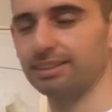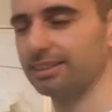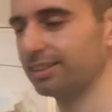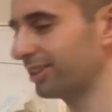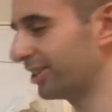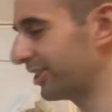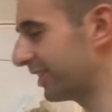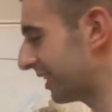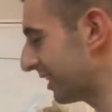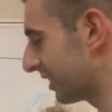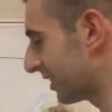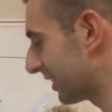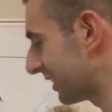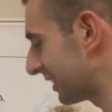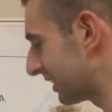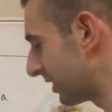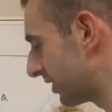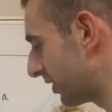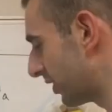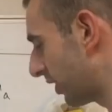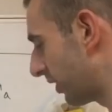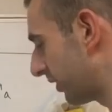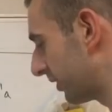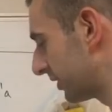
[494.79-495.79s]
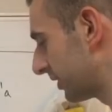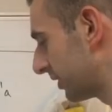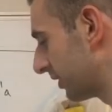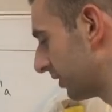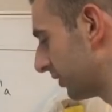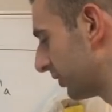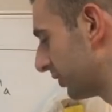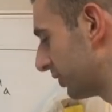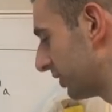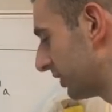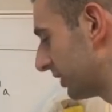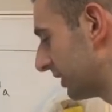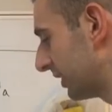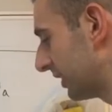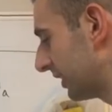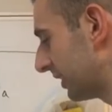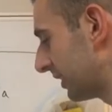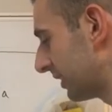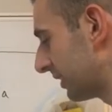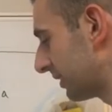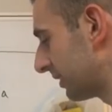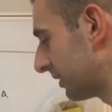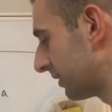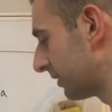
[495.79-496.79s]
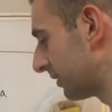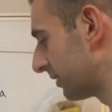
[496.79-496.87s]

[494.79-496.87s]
So there is no solutions here.